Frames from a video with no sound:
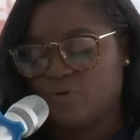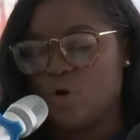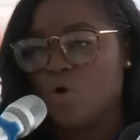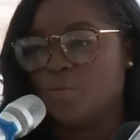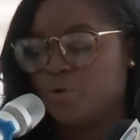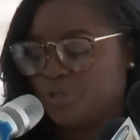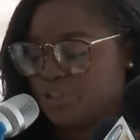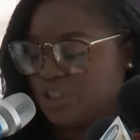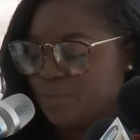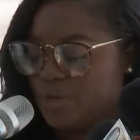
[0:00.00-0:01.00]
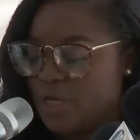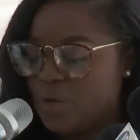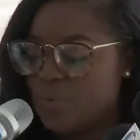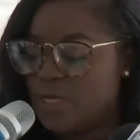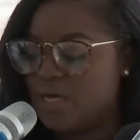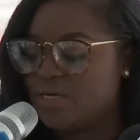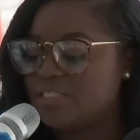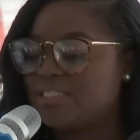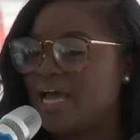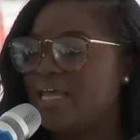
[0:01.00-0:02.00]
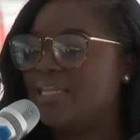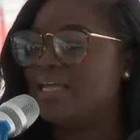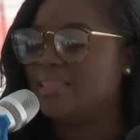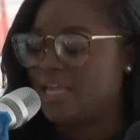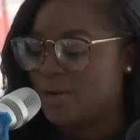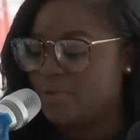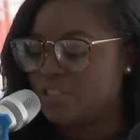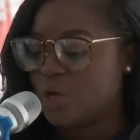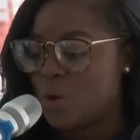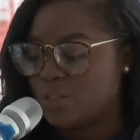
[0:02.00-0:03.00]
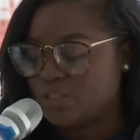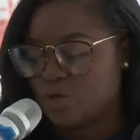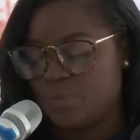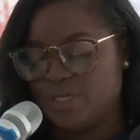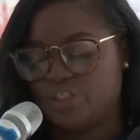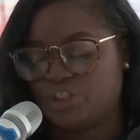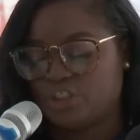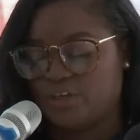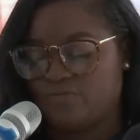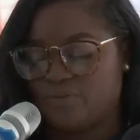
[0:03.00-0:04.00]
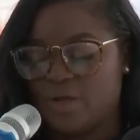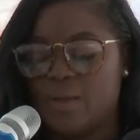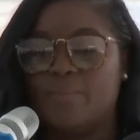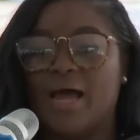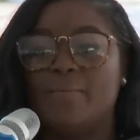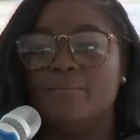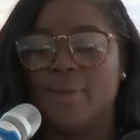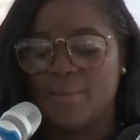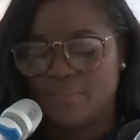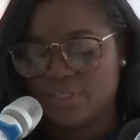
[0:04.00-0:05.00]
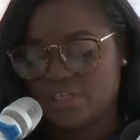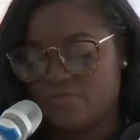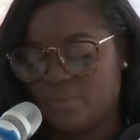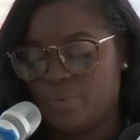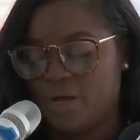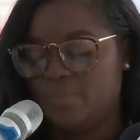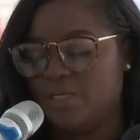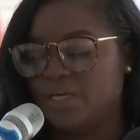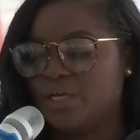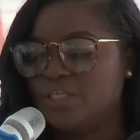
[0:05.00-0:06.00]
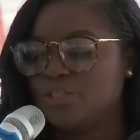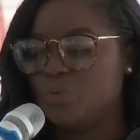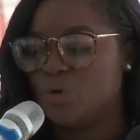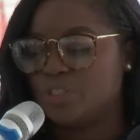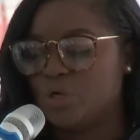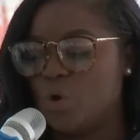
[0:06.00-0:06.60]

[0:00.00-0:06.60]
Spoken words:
for home ownership, we understand that there must also be a shift by members of the public towards